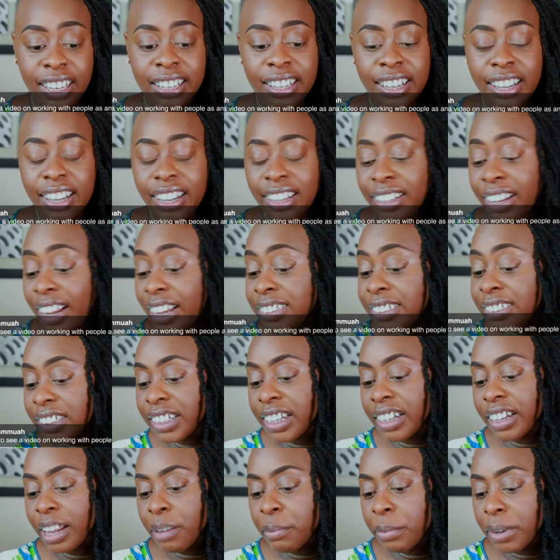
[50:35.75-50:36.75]
Uh, uh,
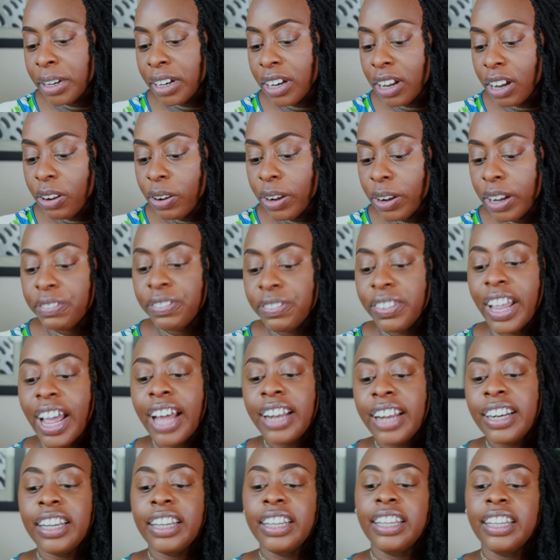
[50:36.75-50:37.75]
Asia, let me know if
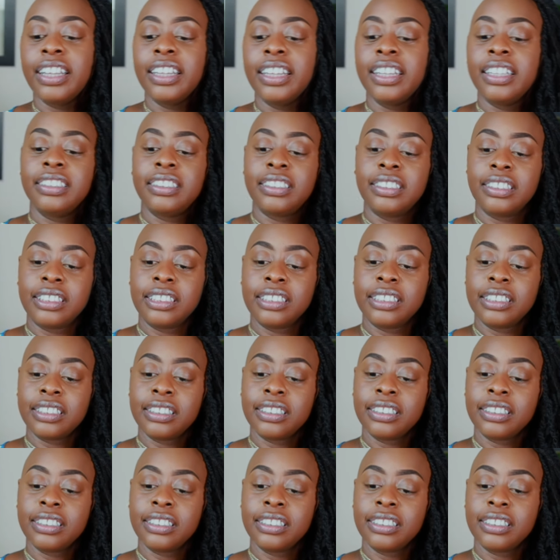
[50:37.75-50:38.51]
that is,